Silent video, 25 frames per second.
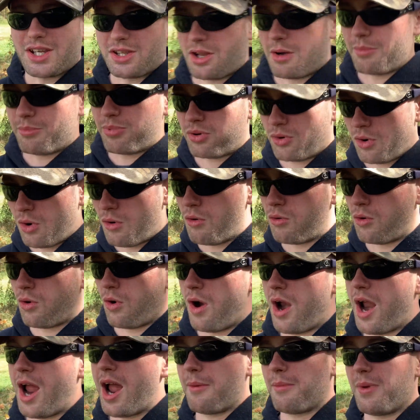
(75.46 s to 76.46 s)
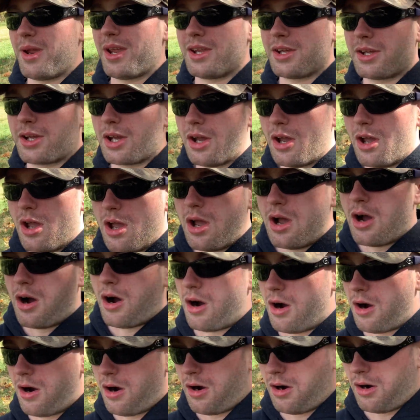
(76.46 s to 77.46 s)
and the programming
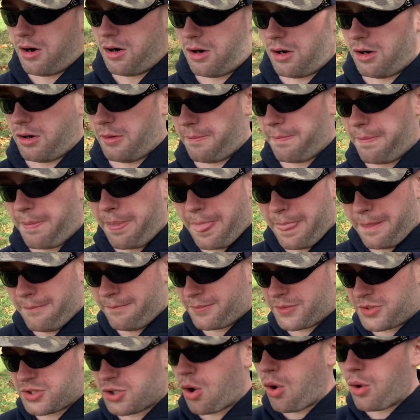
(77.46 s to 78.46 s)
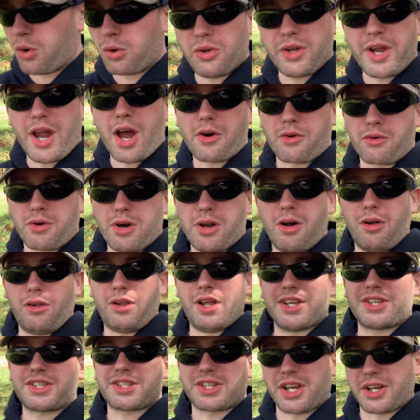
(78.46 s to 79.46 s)
are totally
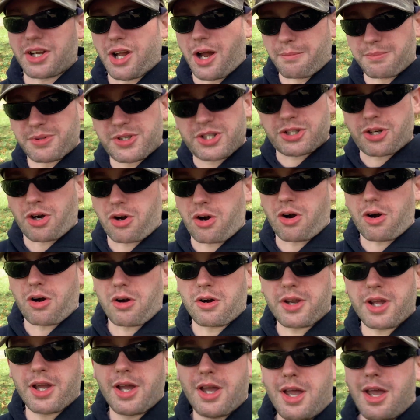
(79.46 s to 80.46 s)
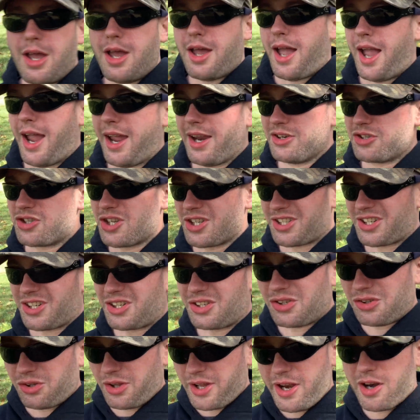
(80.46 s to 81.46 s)
unrealistic, absurd, and it's just
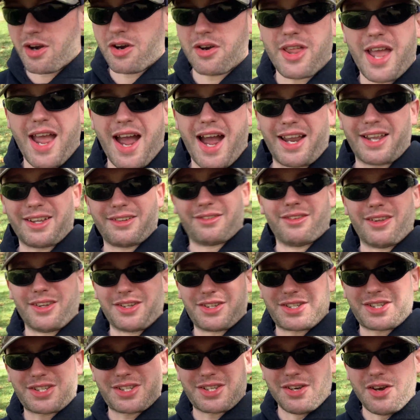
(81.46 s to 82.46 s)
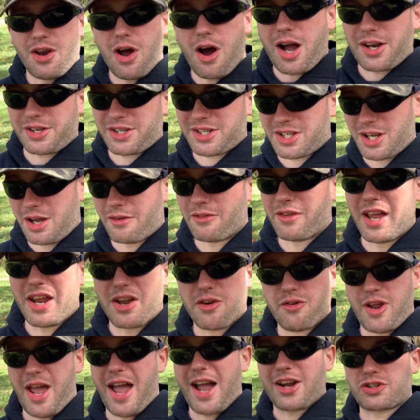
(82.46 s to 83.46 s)
clear that it's not something that
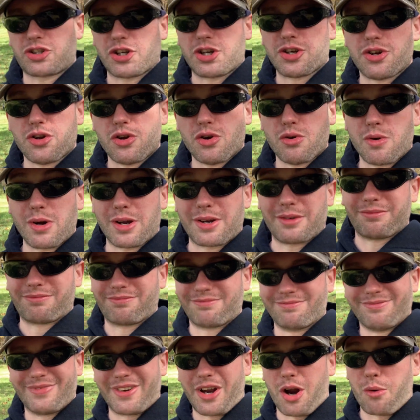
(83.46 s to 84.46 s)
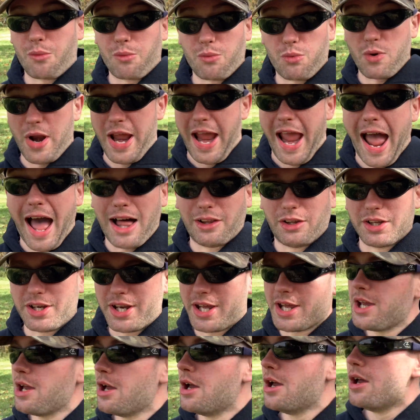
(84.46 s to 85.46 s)
you'd actually do in, you know,
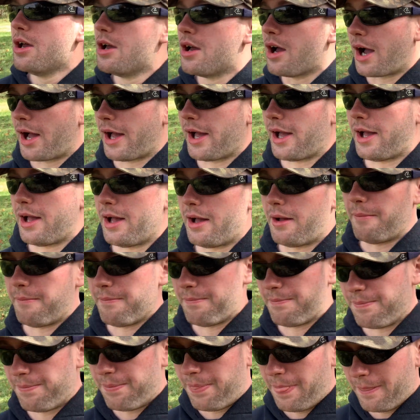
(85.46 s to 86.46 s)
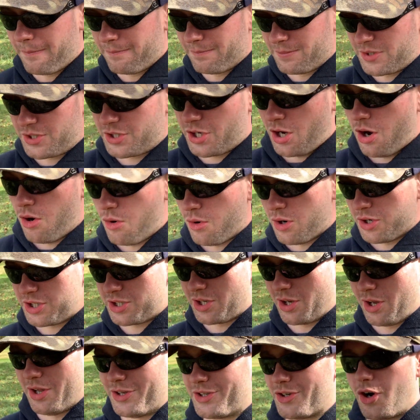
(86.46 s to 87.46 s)
reality. Um, so
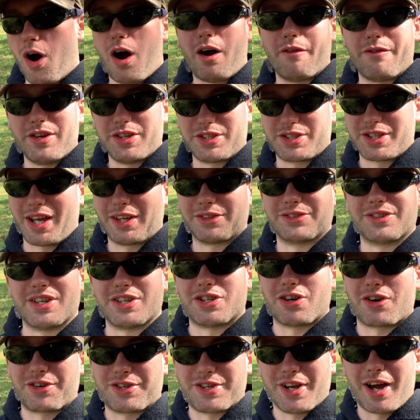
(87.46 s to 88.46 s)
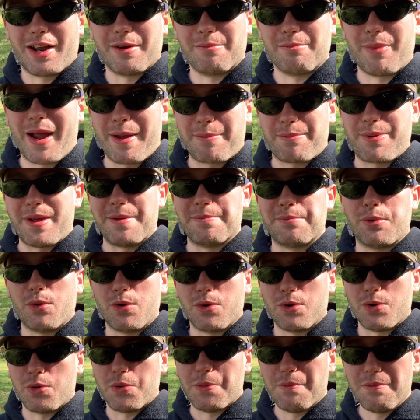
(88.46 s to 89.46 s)
it's it's obvious that these are done by people
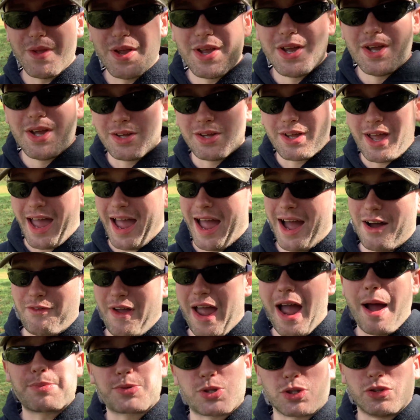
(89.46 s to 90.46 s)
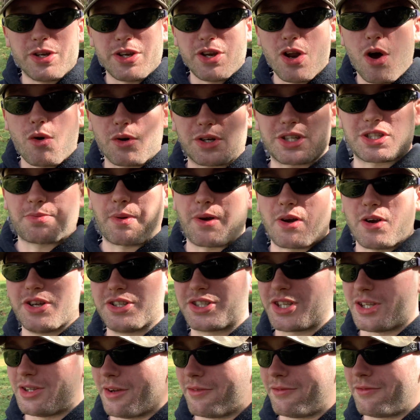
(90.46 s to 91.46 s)
who have absolutely no
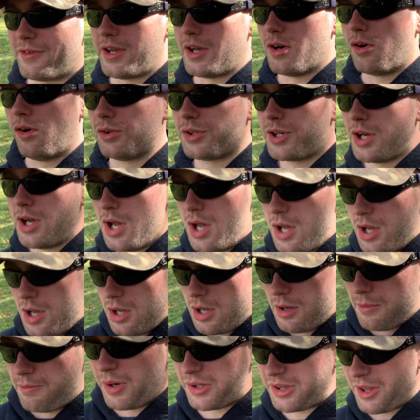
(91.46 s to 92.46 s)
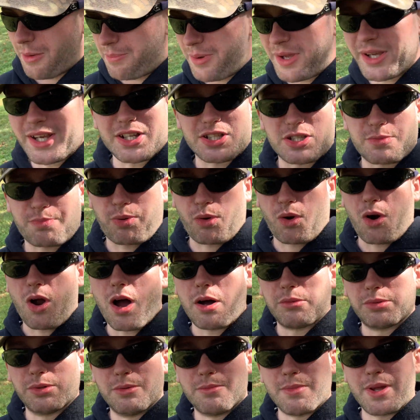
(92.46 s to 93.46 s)
experience in the field. But the biggest
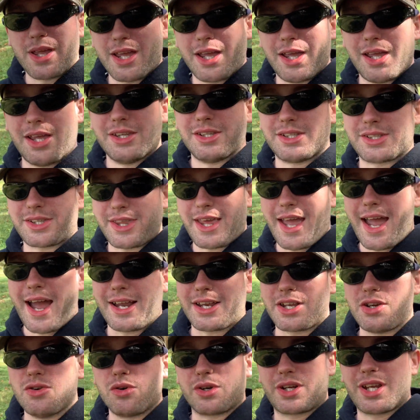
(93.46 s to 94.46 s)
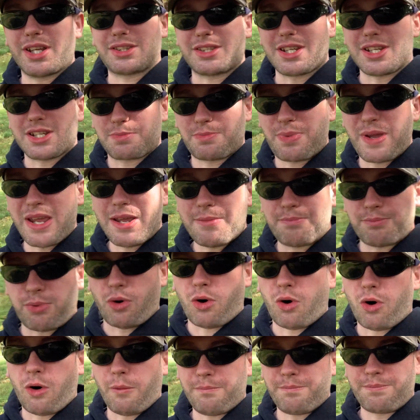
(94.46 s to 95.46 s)
problem is that you'll get these
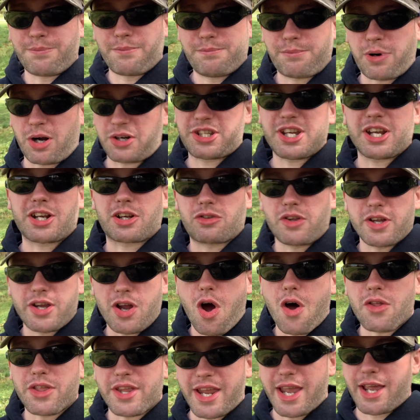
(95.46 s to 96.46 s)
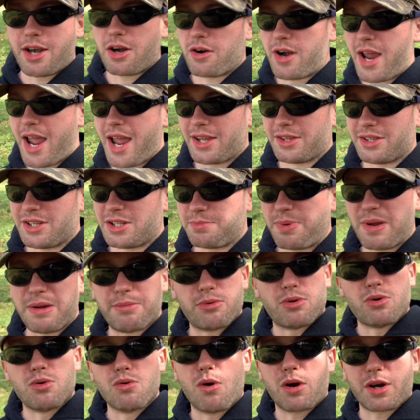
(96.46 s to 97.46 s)
people, particularly on the internet, and these
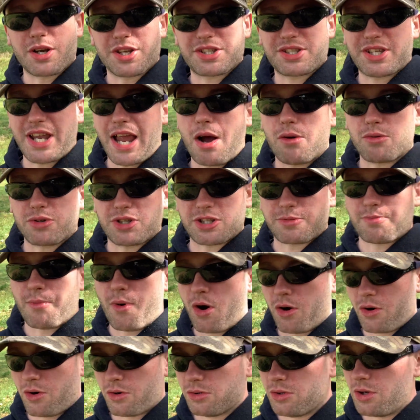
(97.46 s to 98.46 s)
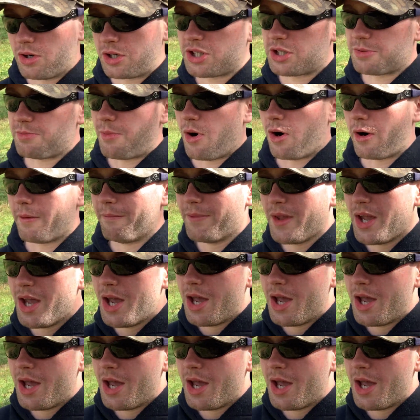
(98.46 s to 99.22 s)
people who want to sound smart or look smart,